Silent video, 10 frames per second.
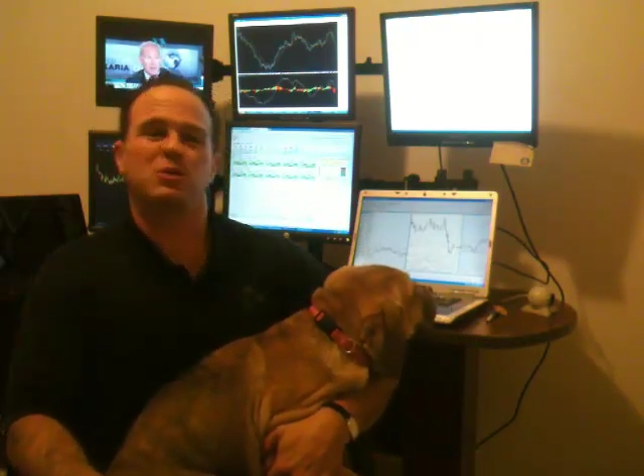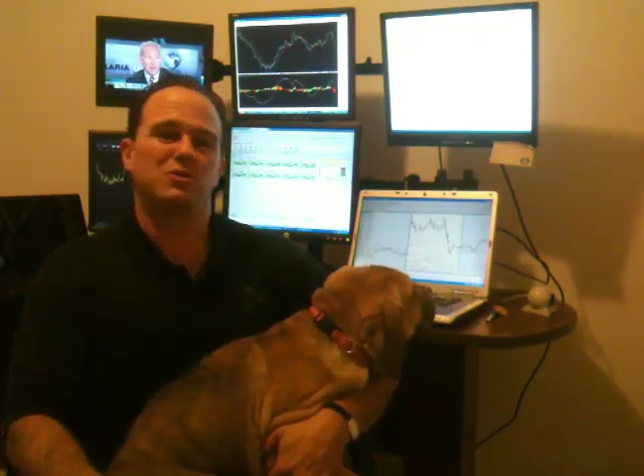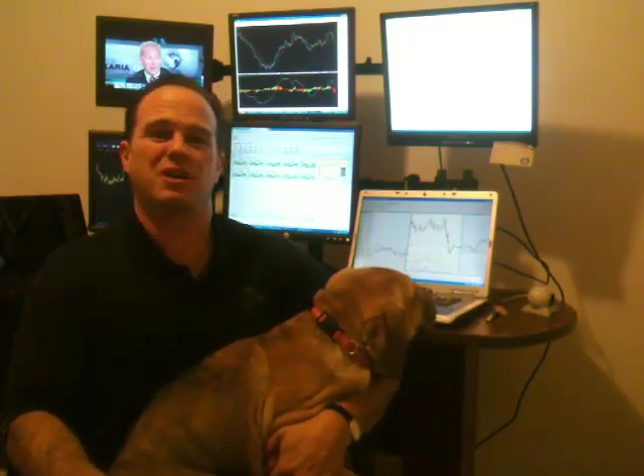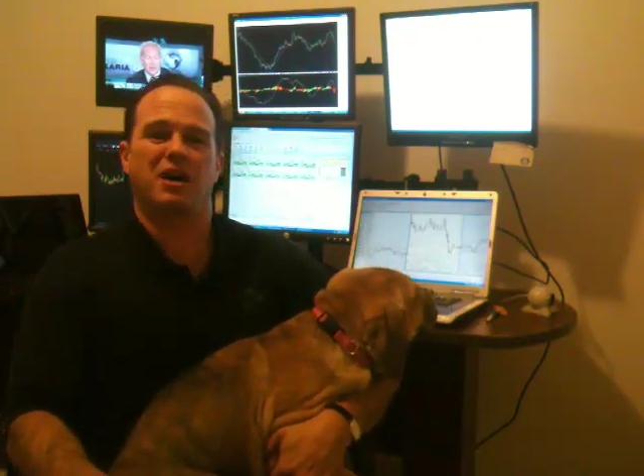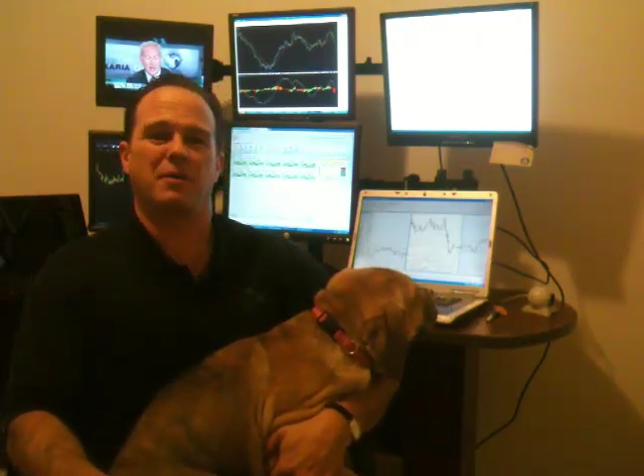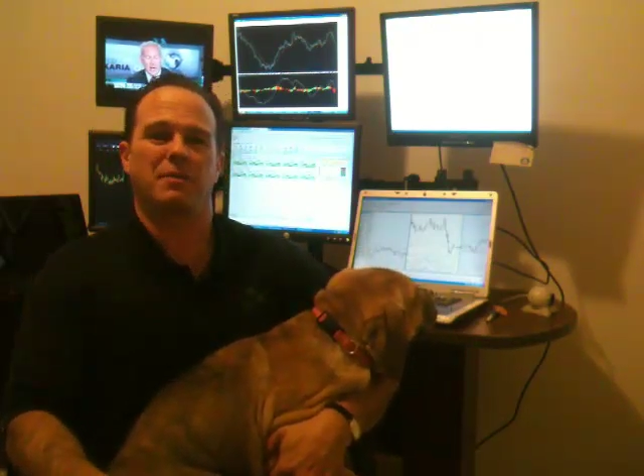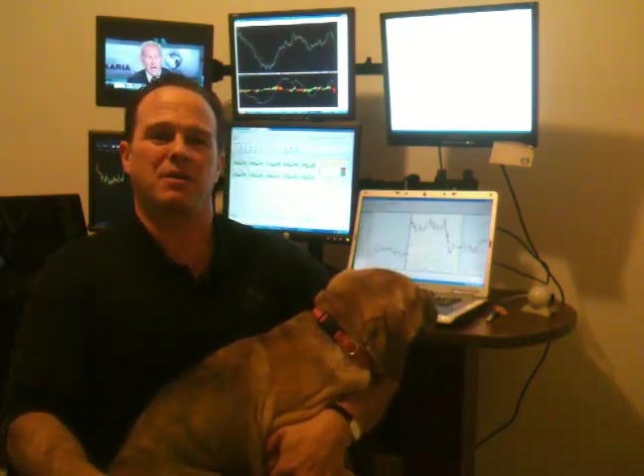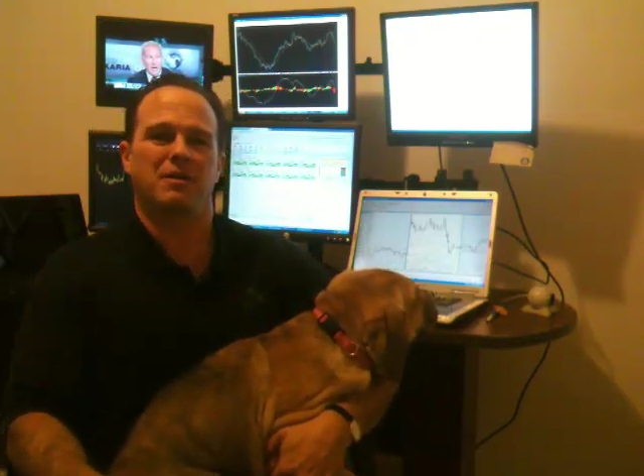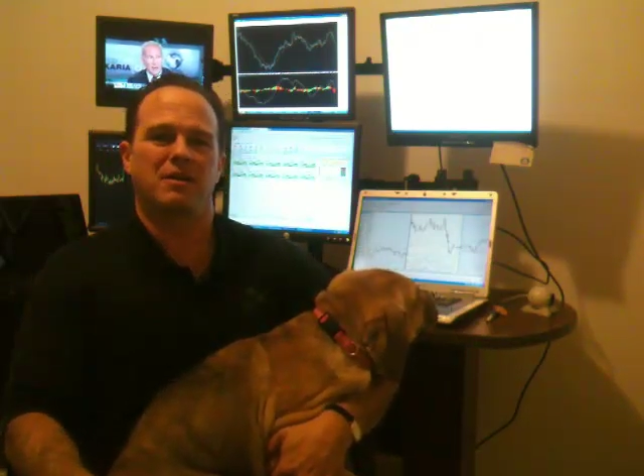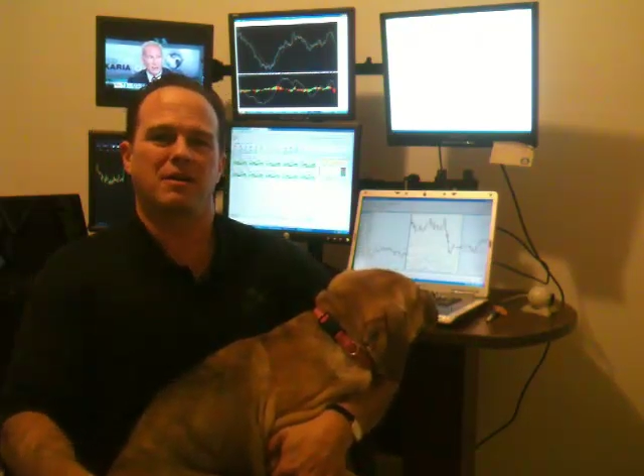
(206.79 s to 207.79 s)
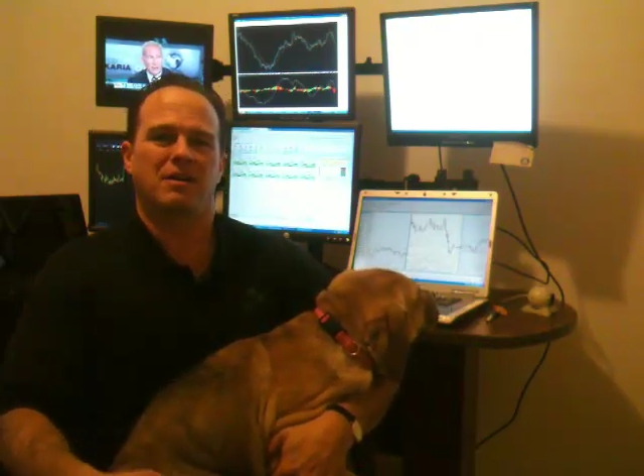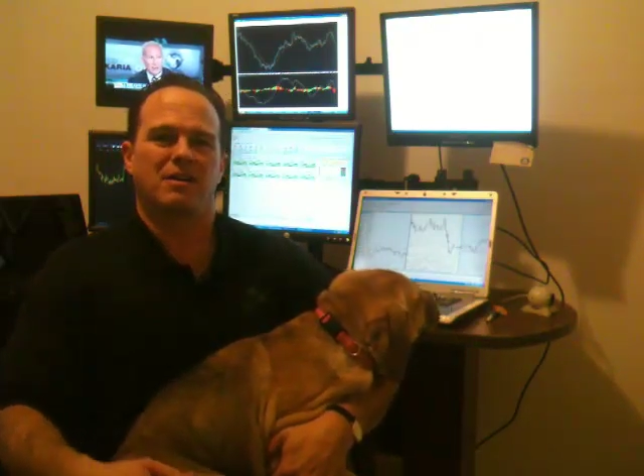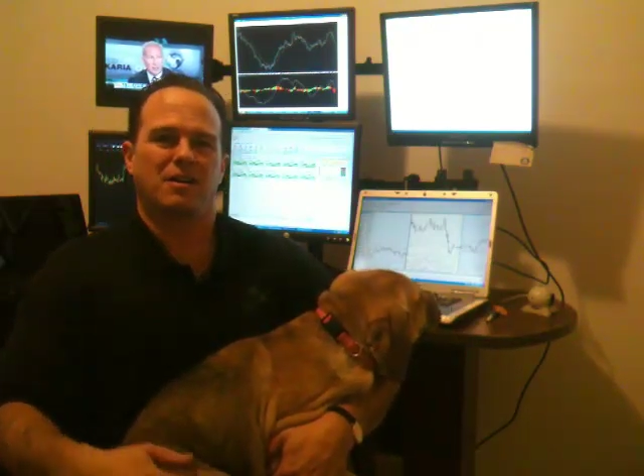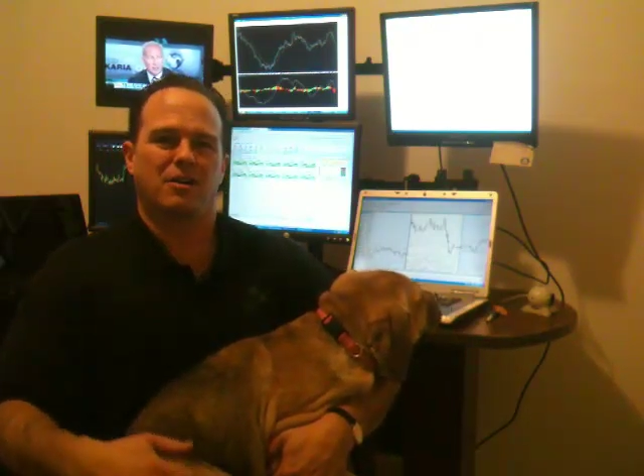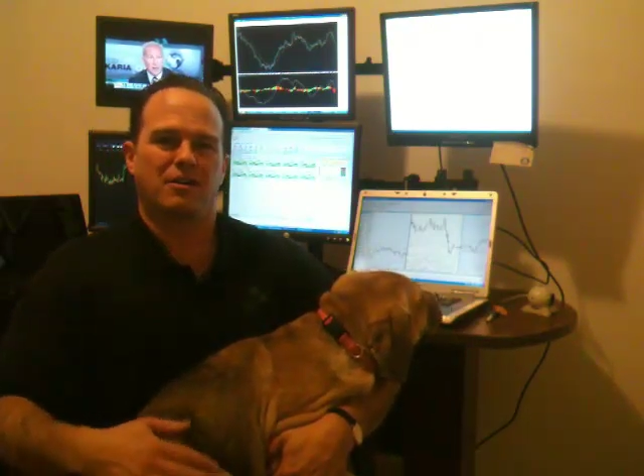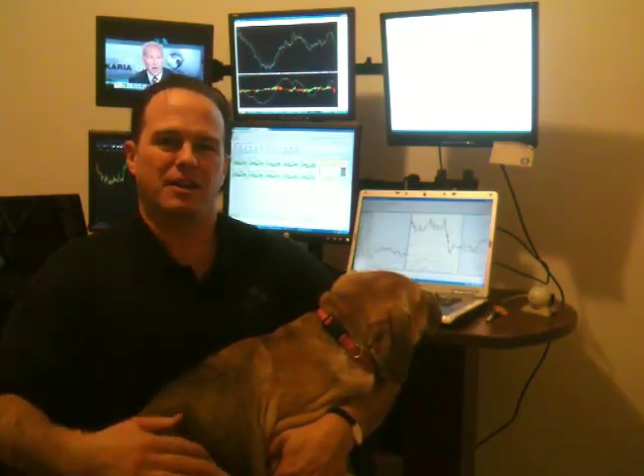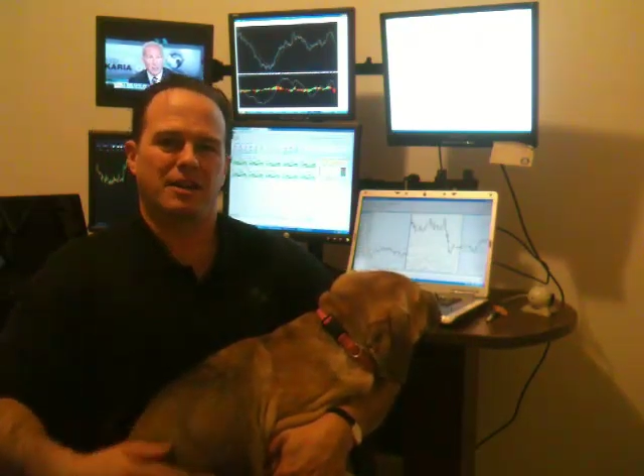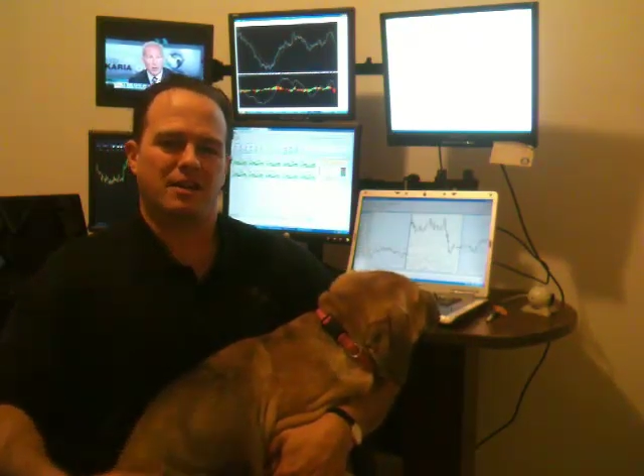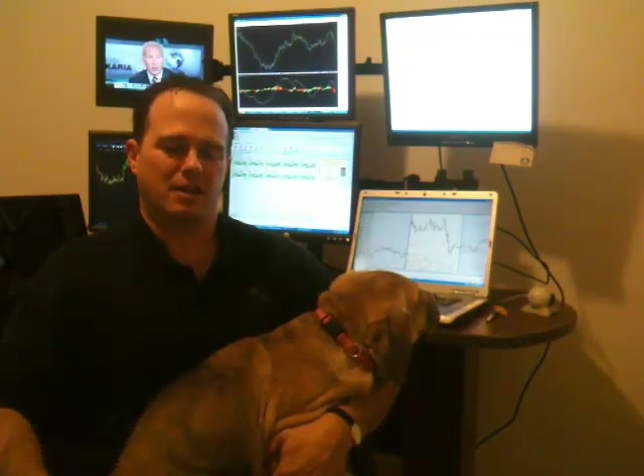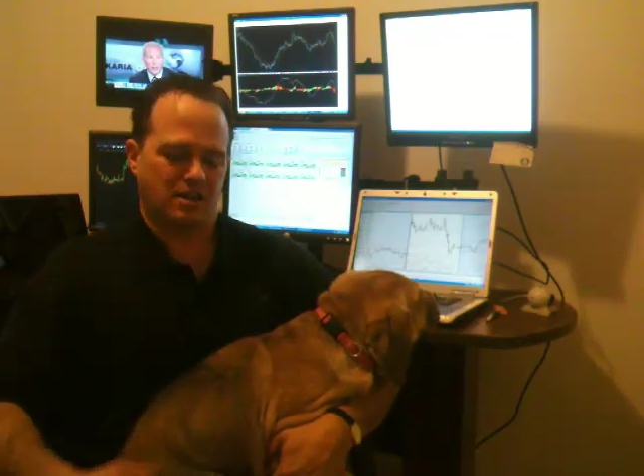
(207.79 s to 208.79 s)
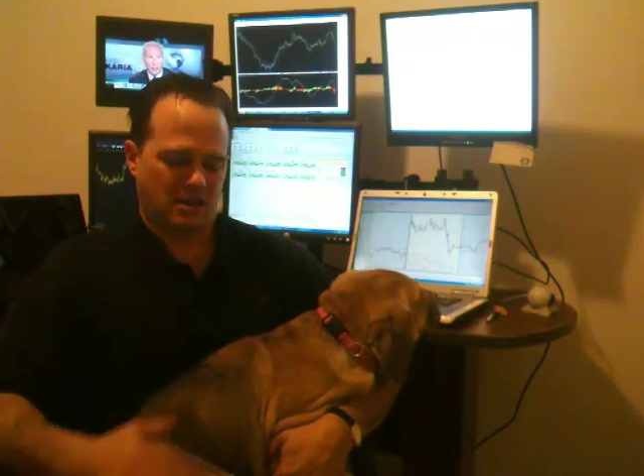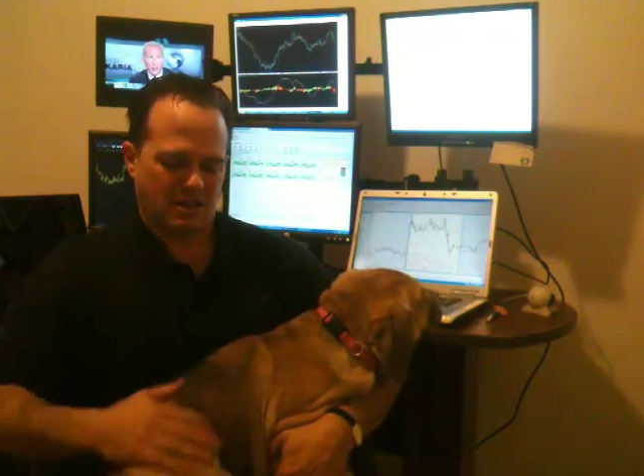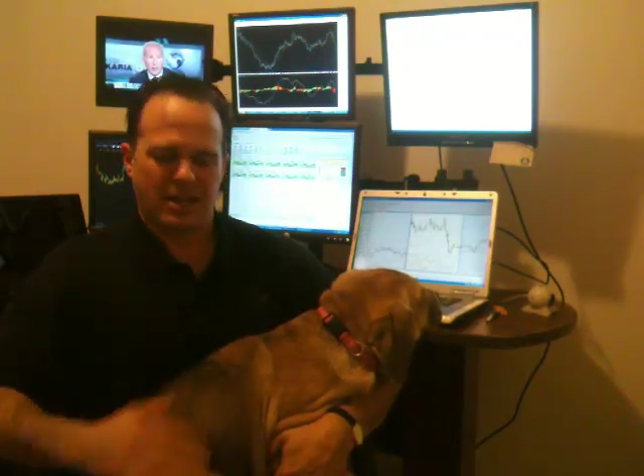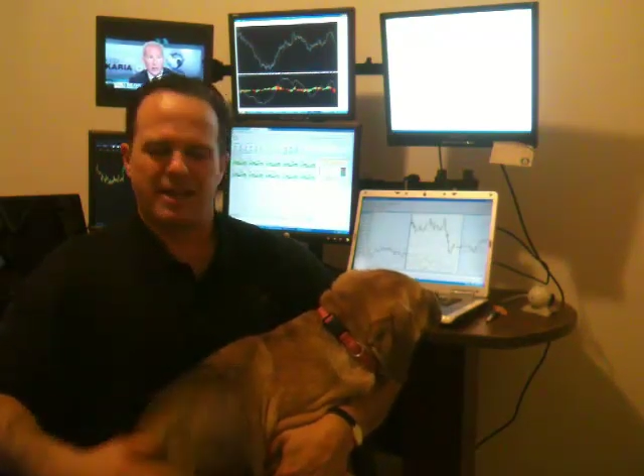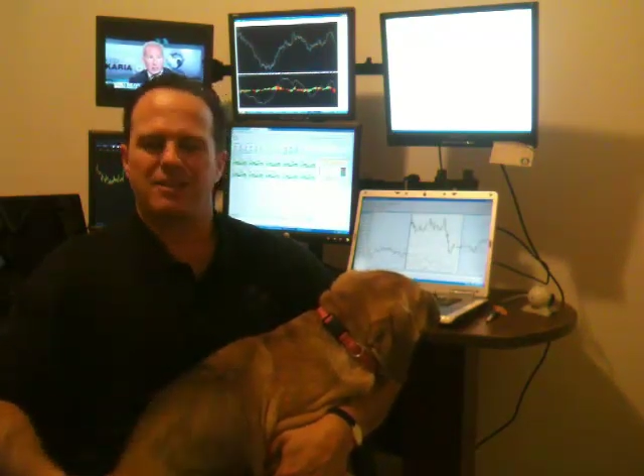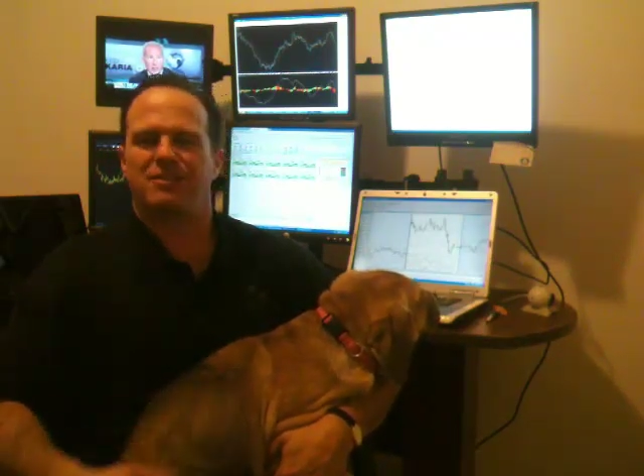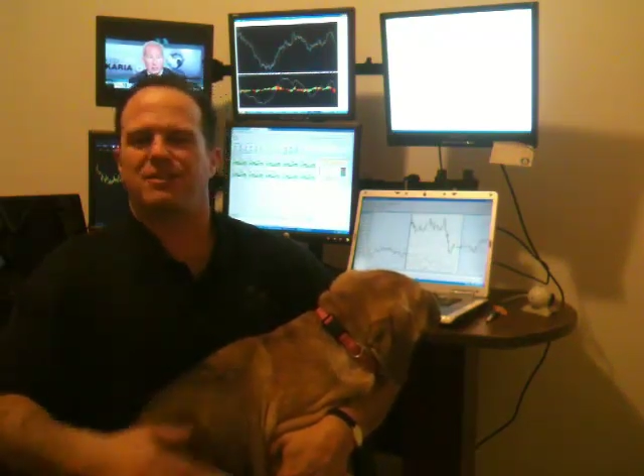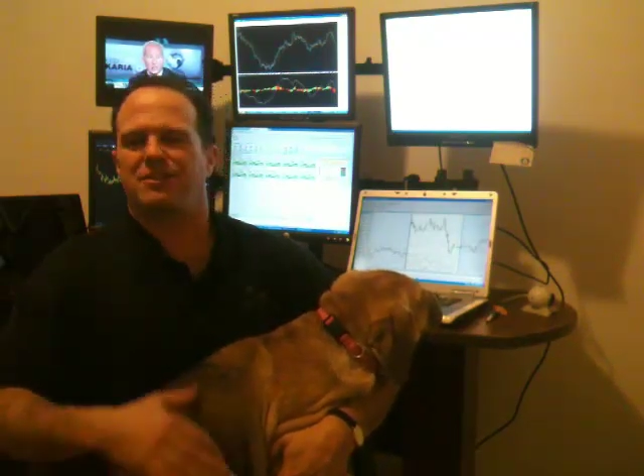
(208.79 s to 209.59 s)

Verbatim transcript: noontime. All right, and